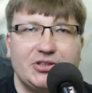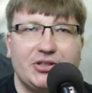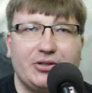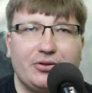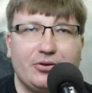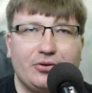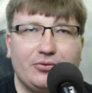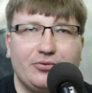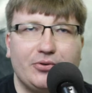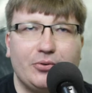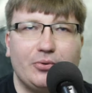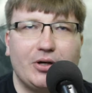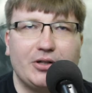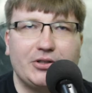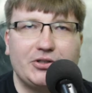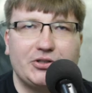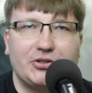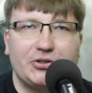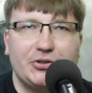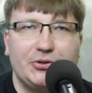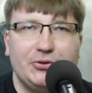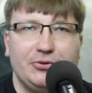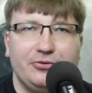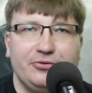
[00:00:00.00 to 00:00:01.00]
an
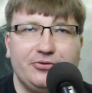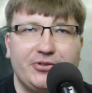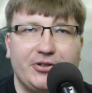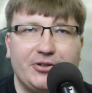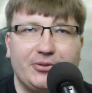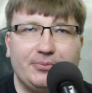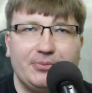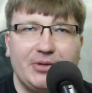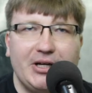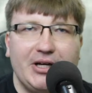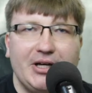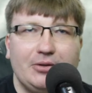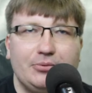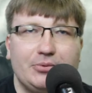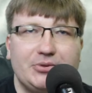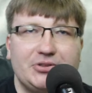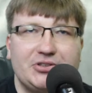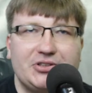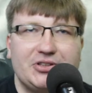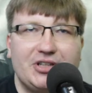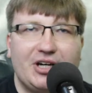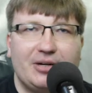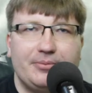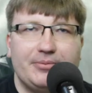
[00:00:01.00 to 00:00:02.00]
Overwatch 2 film,
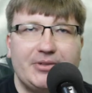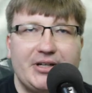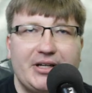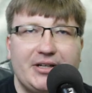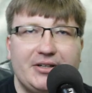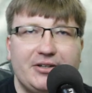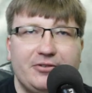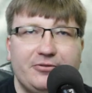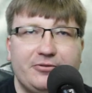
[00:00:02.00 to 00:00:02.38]
was nominated